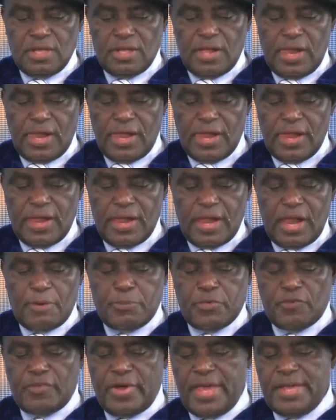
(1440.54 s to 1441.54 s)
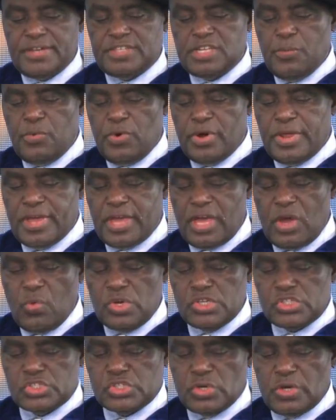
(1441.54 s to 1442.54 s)
I provide a table here
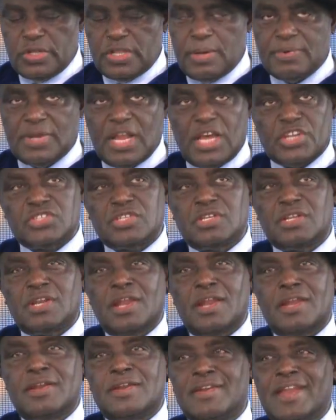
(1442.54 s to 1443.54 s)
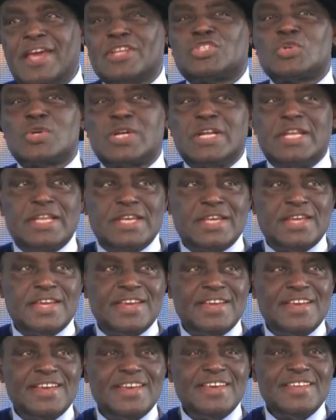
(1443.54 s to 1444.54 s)
which shows them. Naturally,
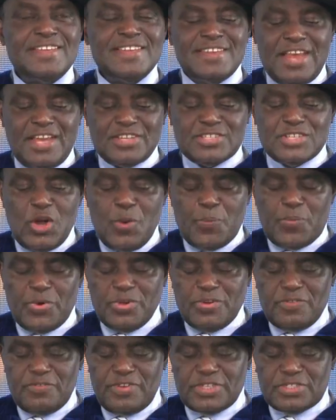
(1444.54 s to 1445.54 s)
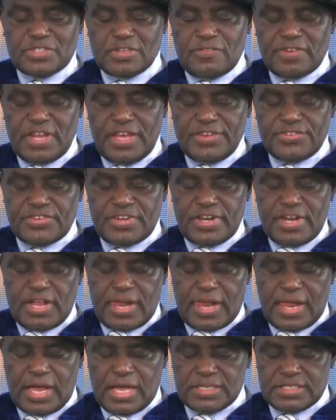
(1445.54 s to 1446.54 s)
the National Open University of Nigeria
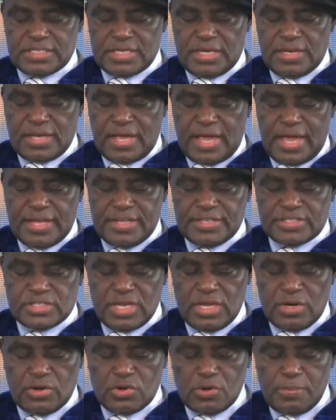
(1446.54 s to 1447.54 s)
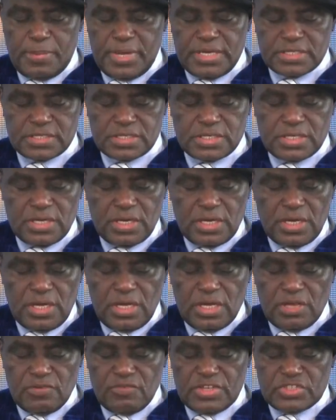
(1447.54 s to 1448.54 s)
had the highest enrollment.
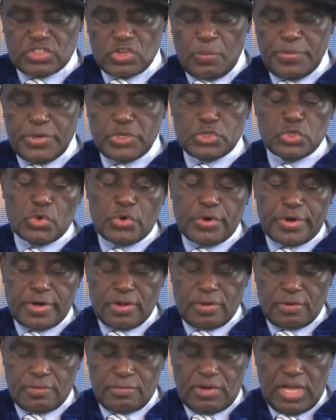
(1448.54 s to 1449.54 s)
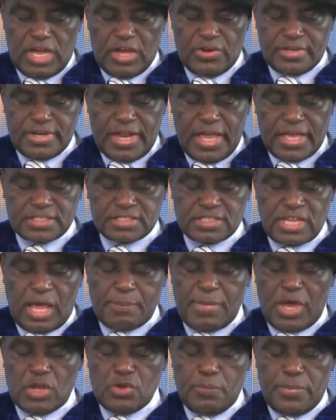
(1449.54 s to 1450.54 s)
University of Maiduguri next,
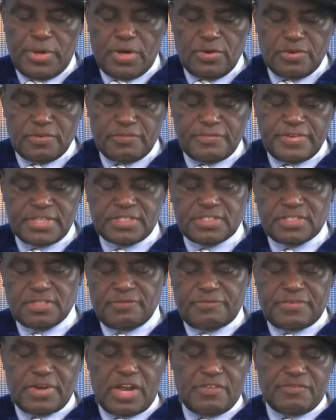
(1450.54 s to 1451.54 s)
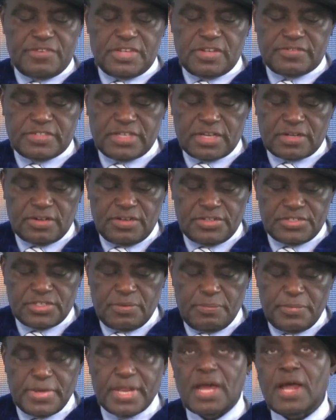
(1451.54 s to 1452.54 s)
Ahmadu Bello University, Federal University of Technology
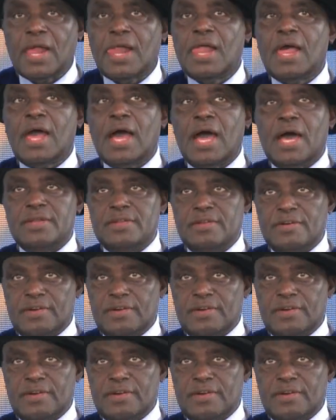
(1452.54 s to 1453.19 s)
in Minna, and the